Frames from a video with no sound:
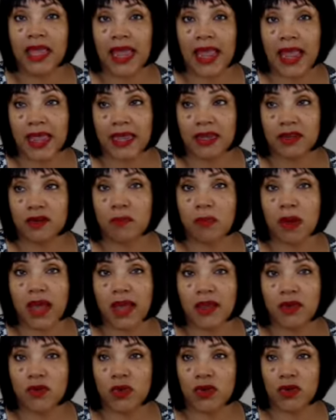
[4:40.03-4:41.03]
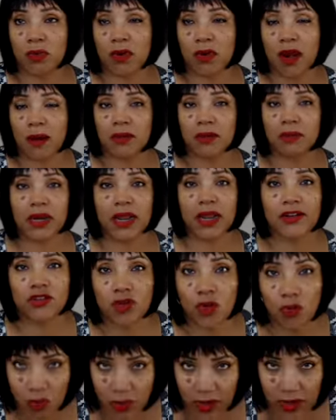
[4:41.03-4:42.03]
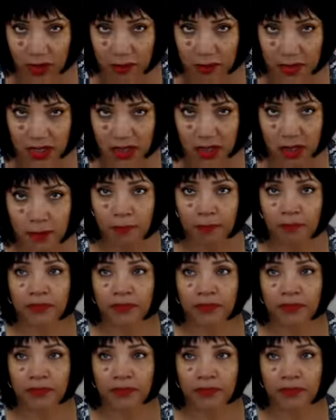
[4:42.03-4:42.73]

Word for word: and buy rental property, but I don't recommend